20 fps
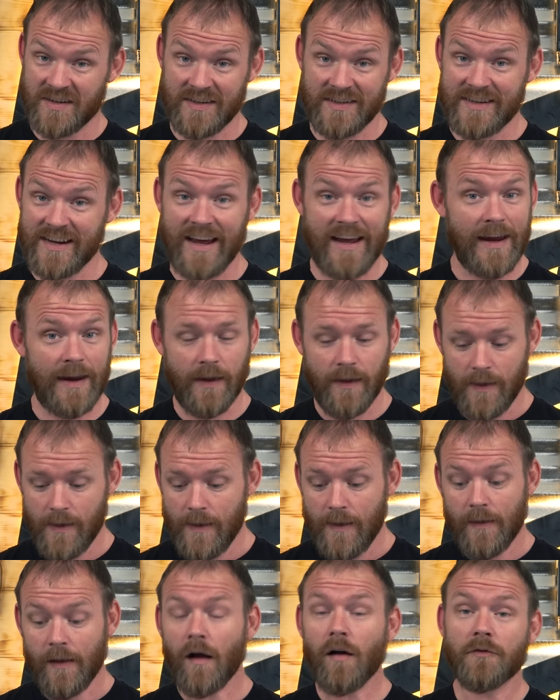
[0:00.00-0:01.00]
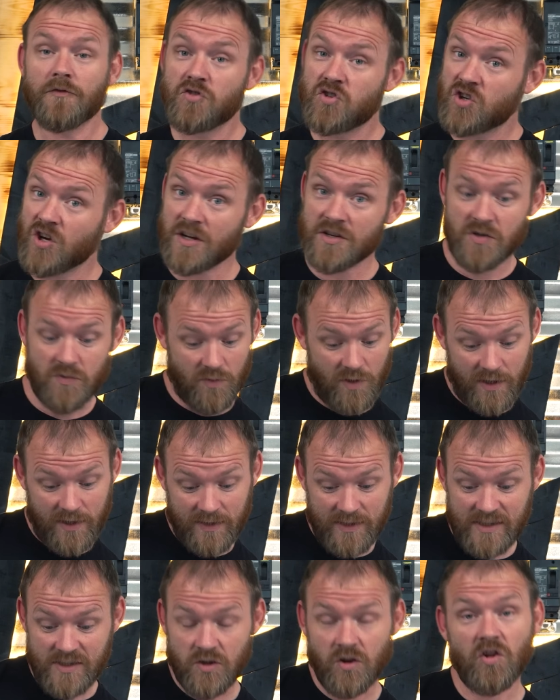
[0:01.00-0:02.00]
in a day of just running
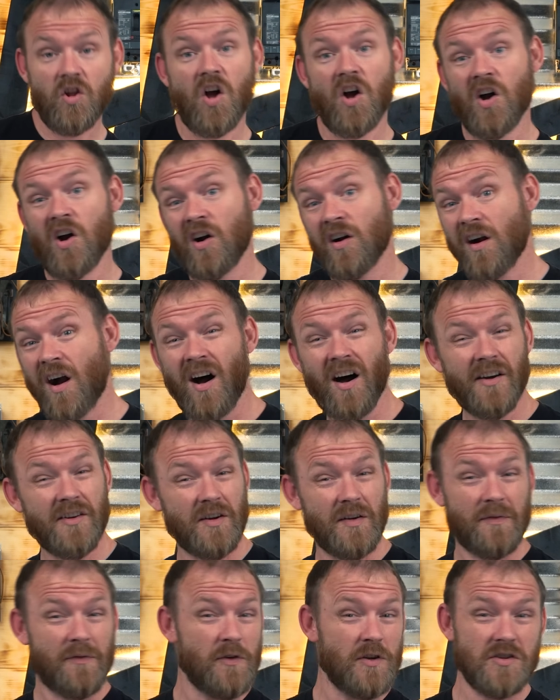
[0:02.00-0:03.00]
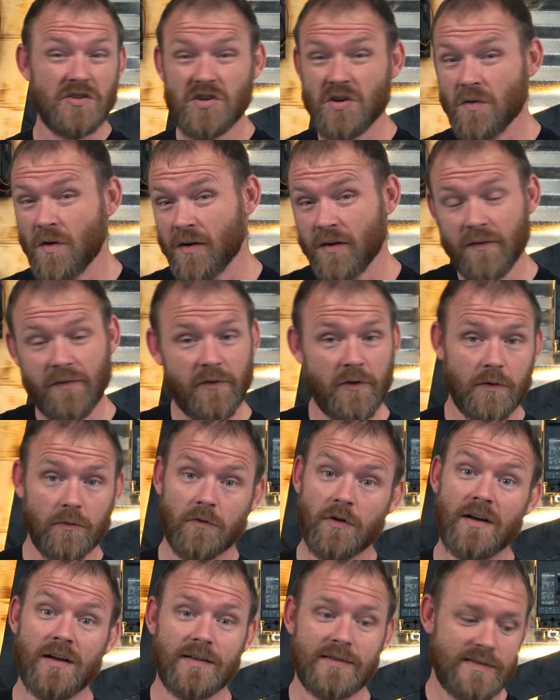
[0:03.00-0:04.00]
these long 100-foot, 200-foot
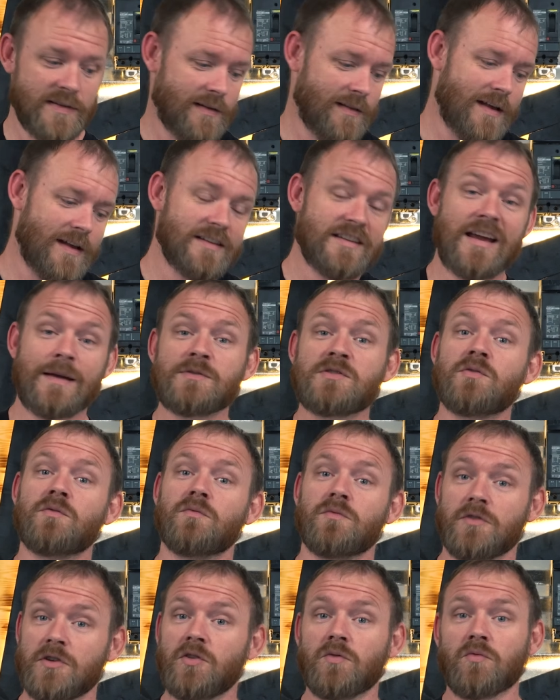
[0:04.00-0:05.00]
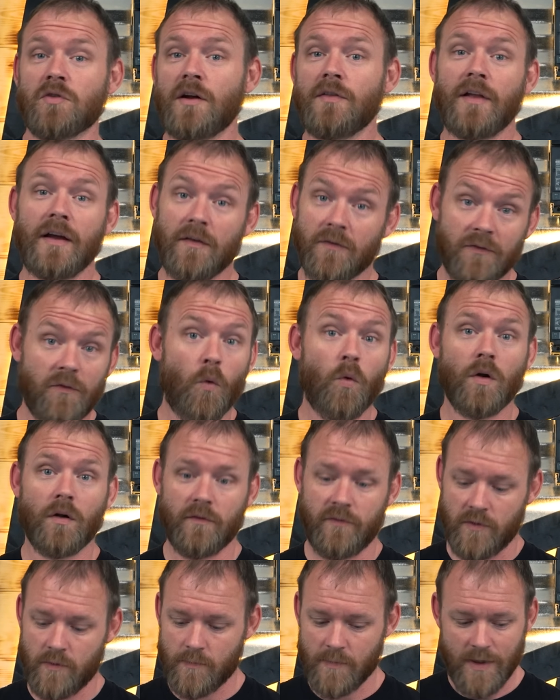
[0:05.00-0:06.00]
runs. And a lot of times you'll run like 4
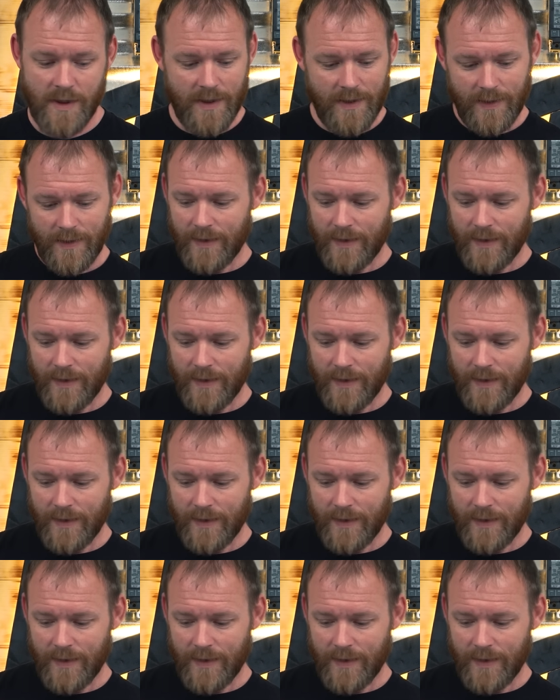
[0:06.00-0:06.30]
of them.